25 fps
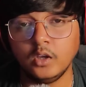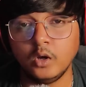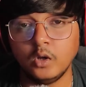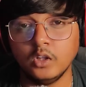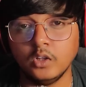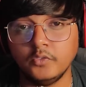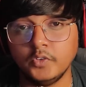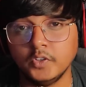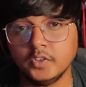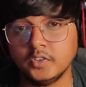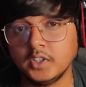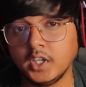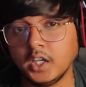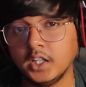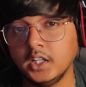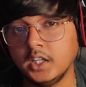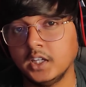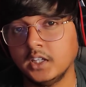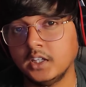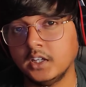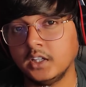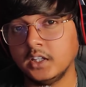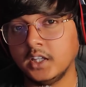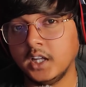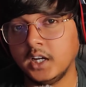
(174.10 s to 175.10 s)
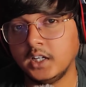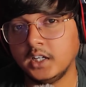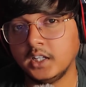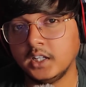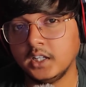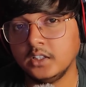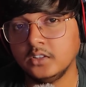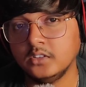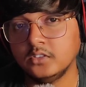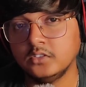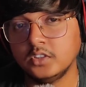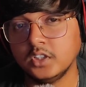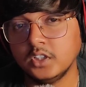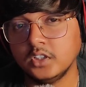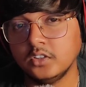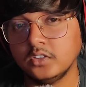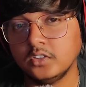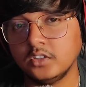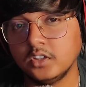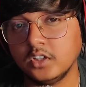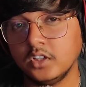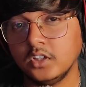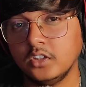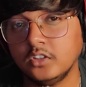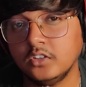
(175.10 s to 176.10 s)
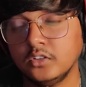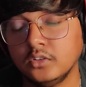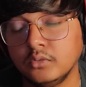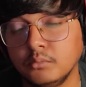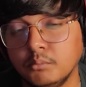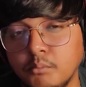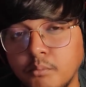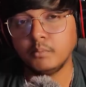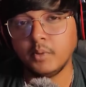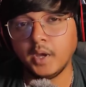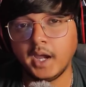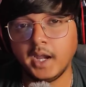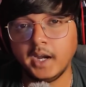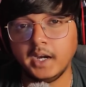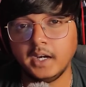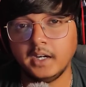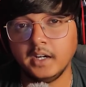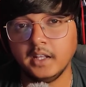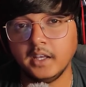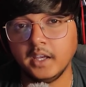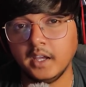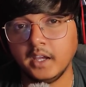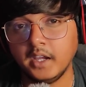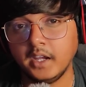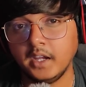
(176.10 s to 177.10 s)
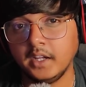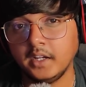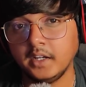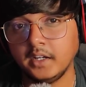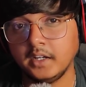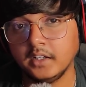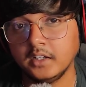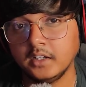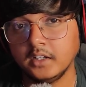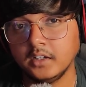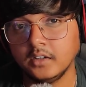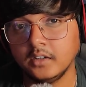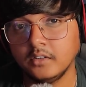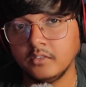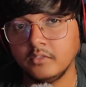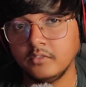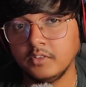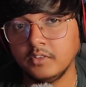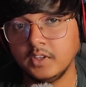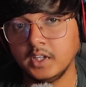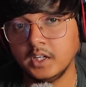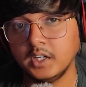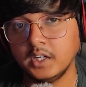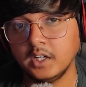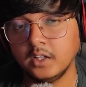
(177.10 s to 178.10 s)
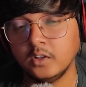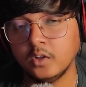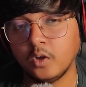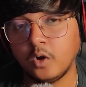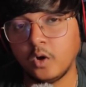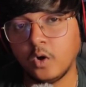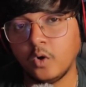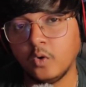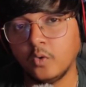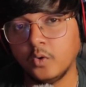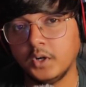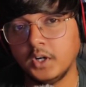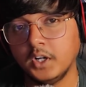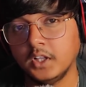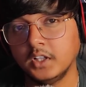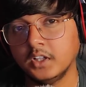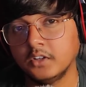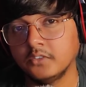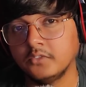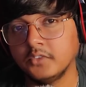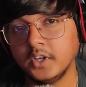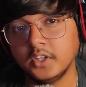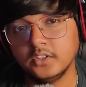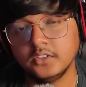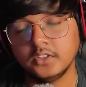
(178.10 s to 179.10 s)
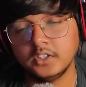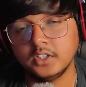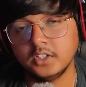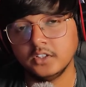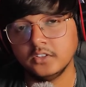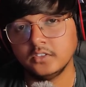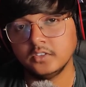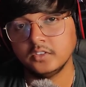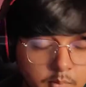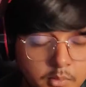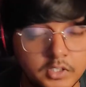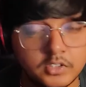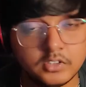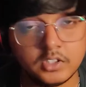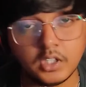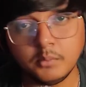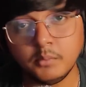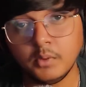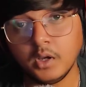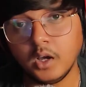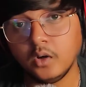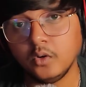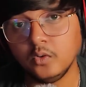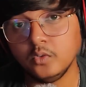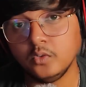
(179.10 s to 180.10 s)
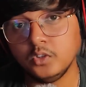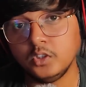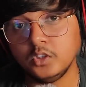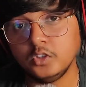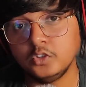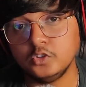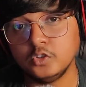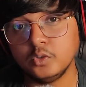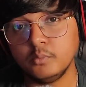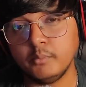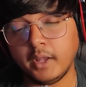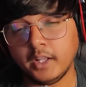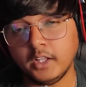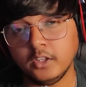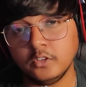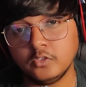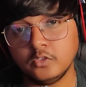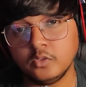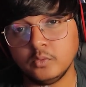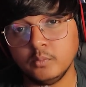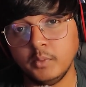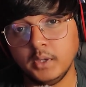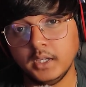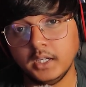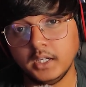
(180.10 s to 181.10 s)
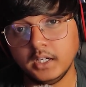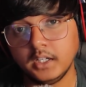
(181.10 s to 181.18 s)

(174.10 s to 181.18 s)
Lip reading: all of us can agree that incest is bad and weird and awkward enough as it is, but somehow this show managed to make